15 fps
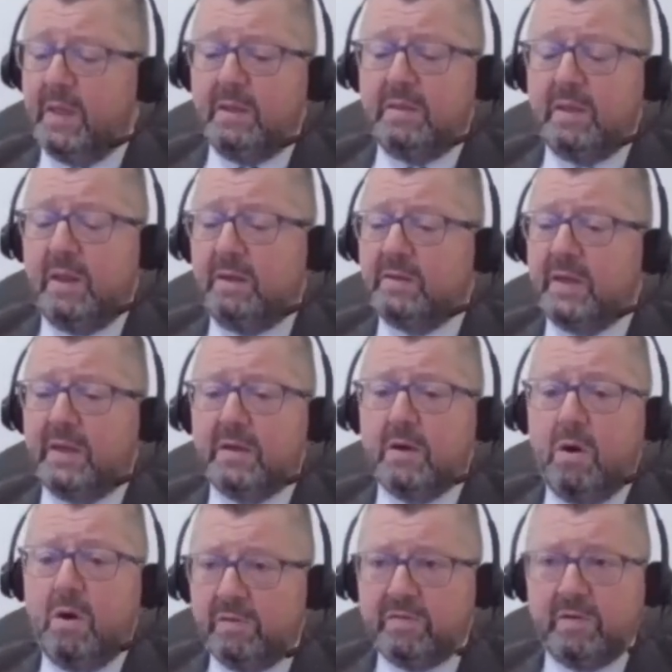They'll take
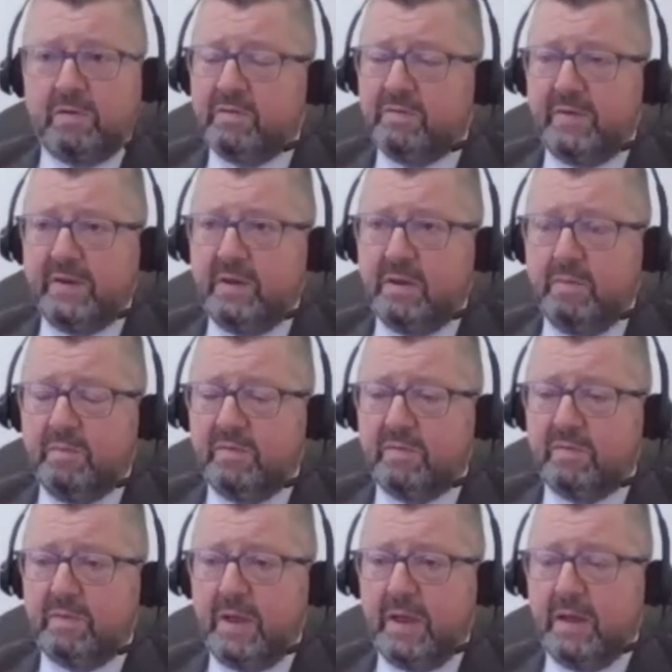all sorts of
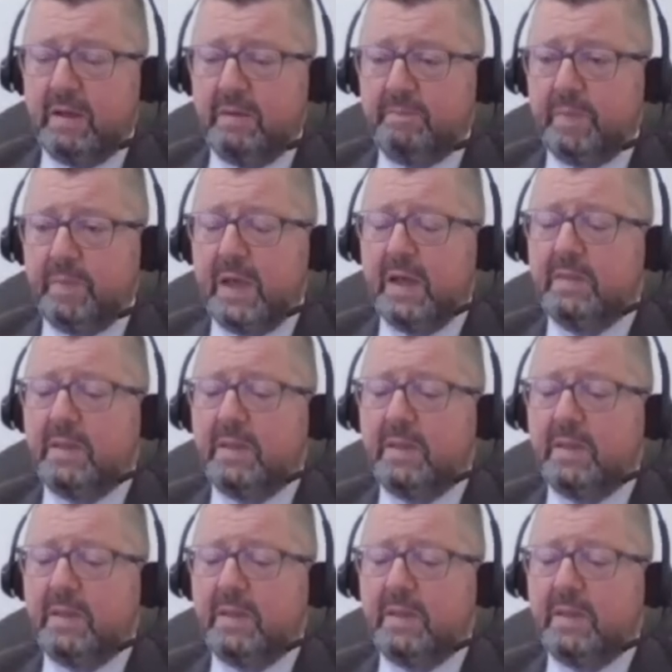incomes, and